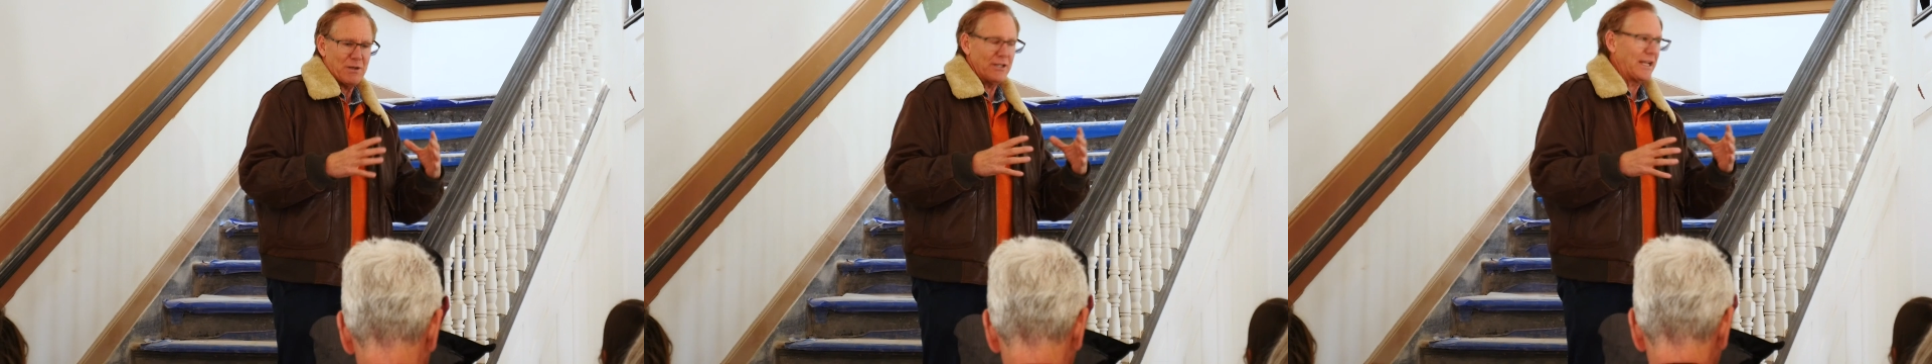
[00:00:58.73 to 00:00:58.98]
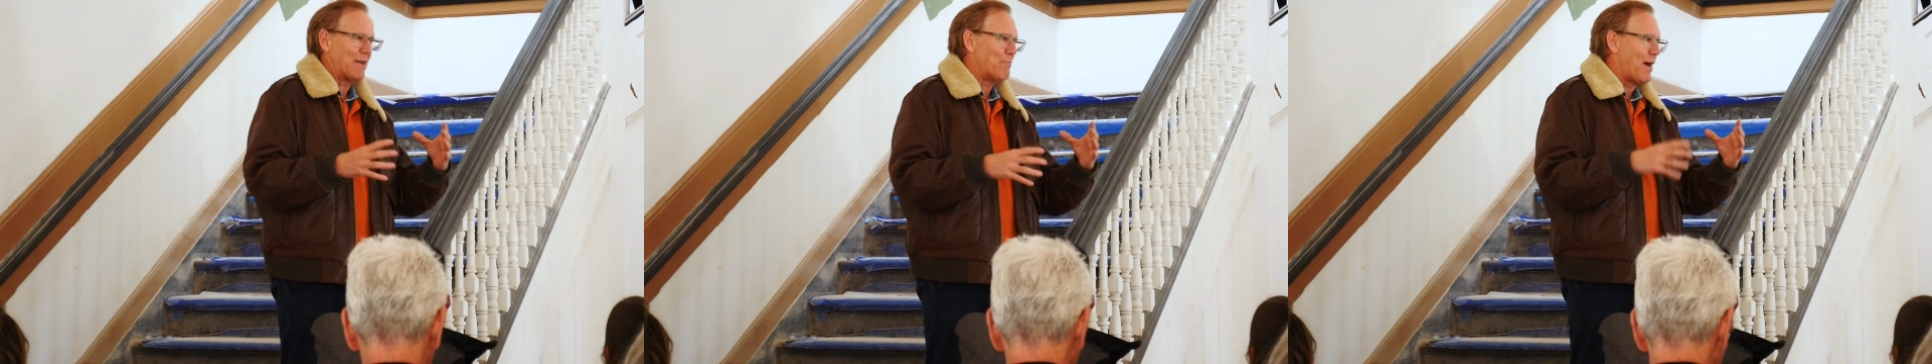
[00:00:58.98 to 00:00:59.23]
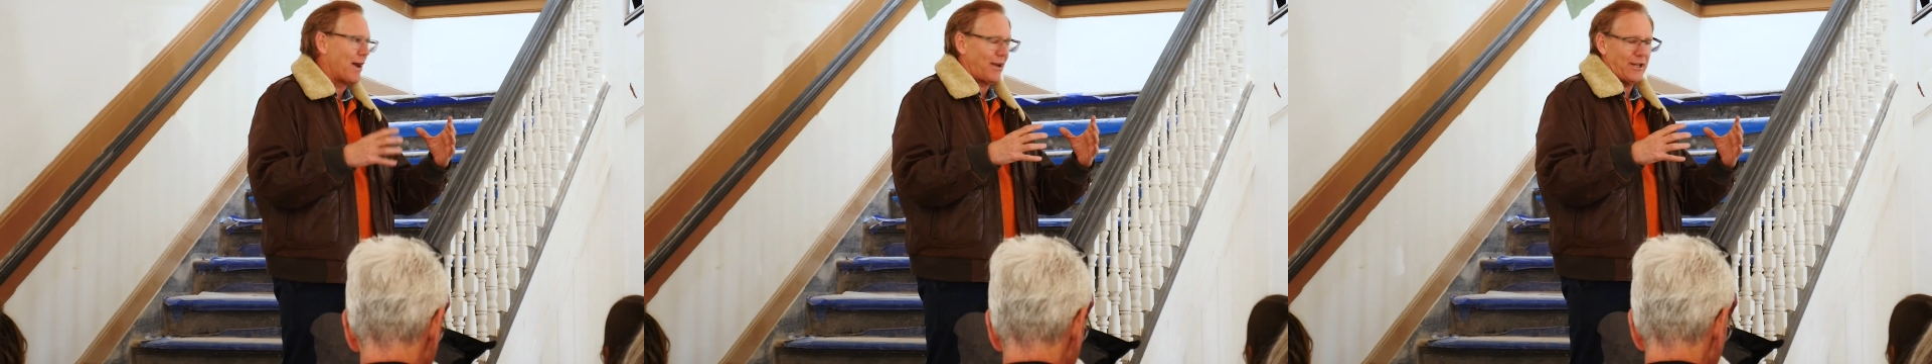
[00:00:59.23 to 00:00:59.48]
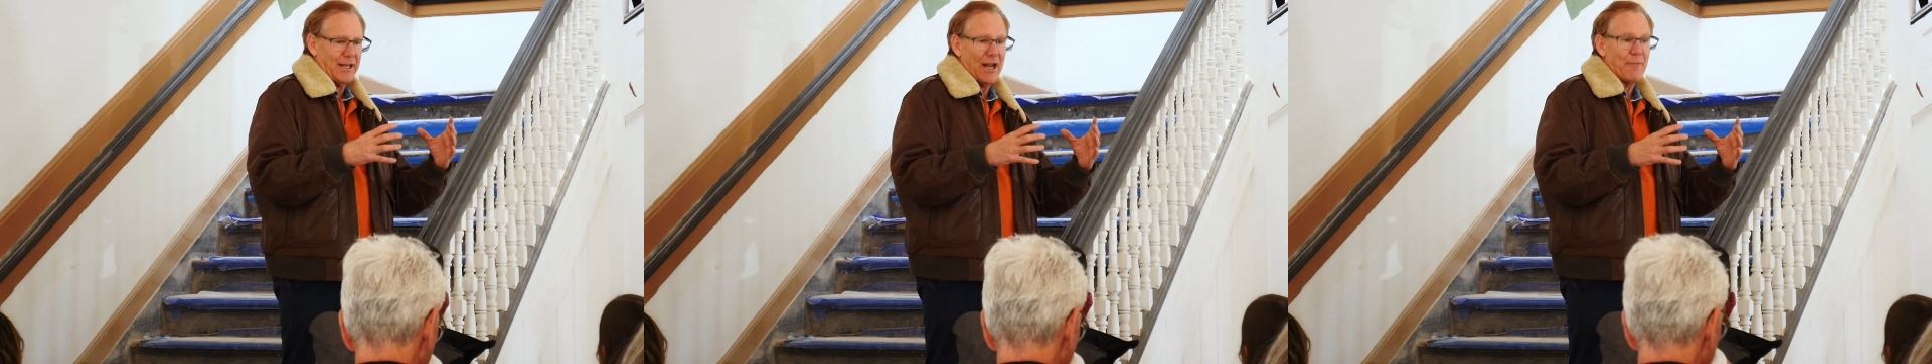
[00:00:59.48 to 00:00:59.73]
building and
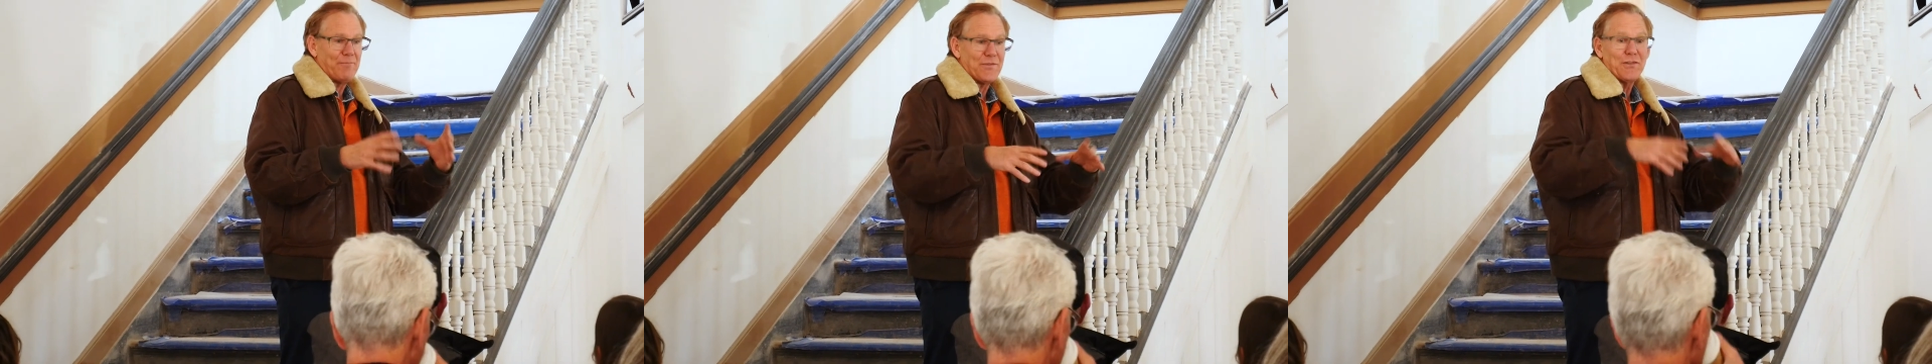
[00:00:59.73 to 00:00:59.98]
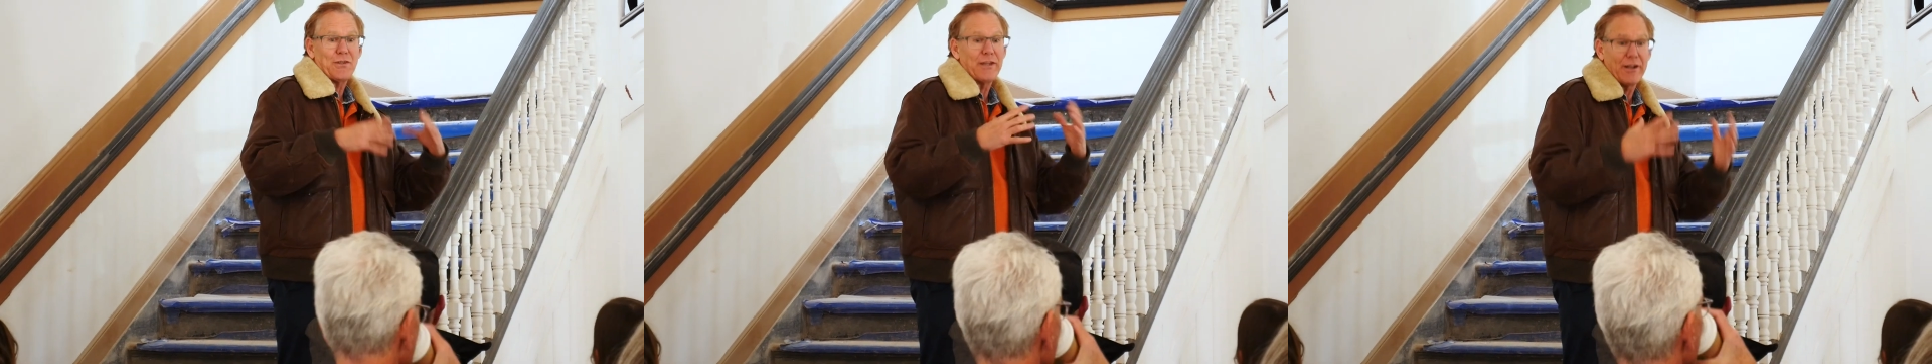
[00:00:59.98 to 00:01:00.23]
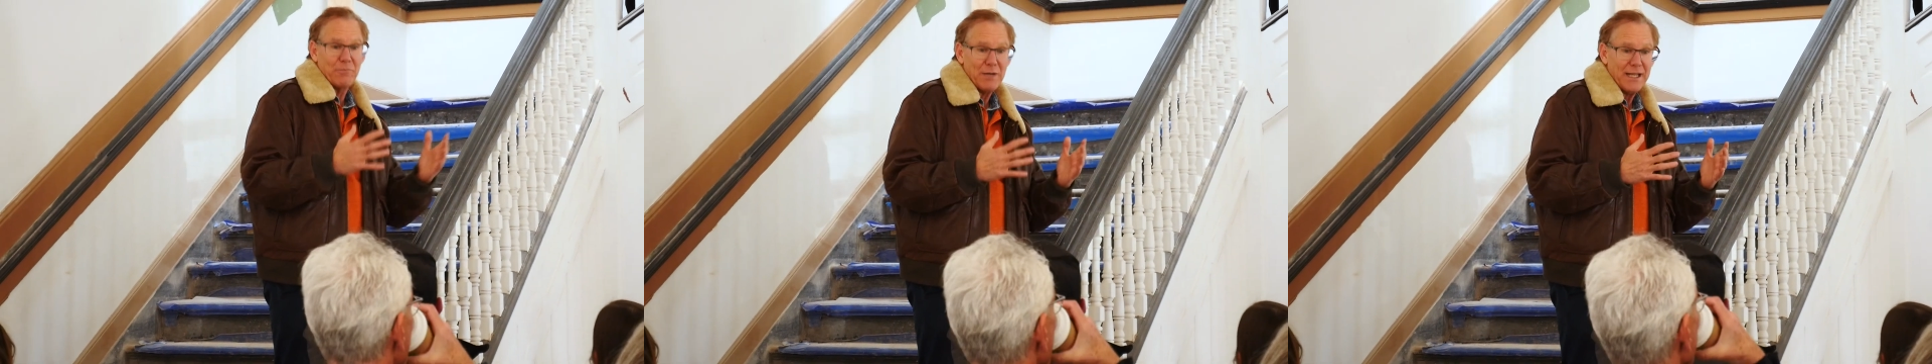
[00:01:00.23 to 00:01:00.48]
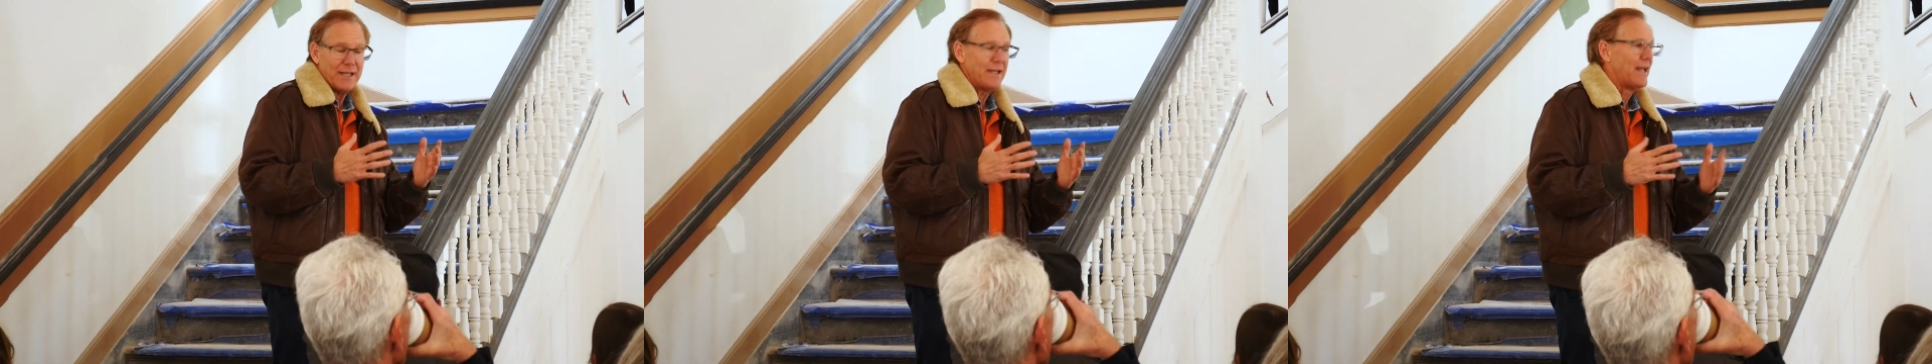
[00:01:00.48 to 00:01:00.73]
modeled it up just a little
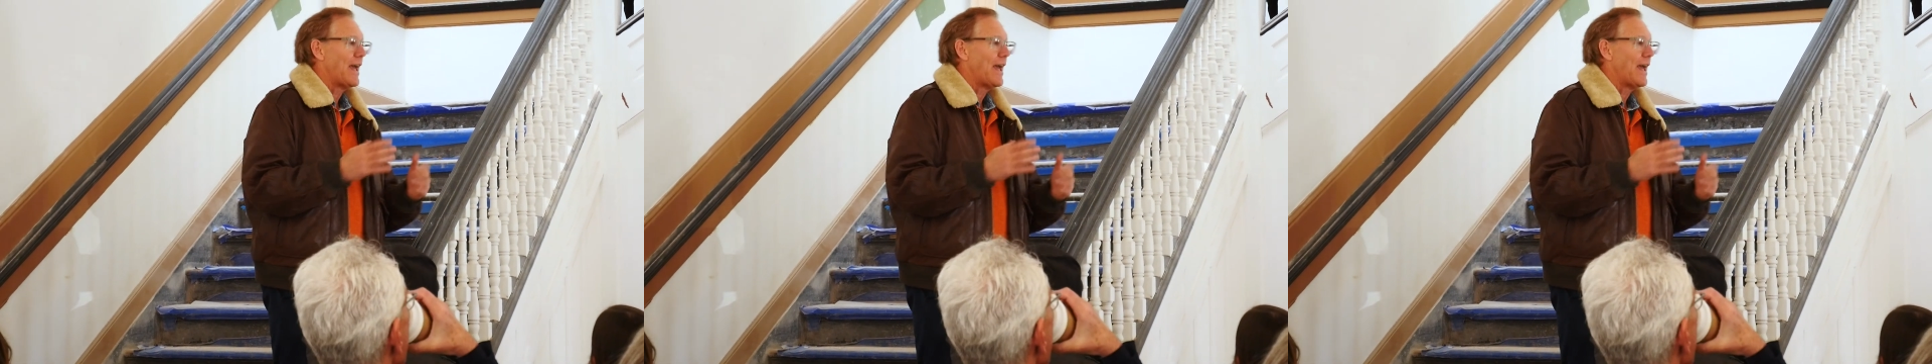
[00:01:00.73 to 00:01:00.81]
bit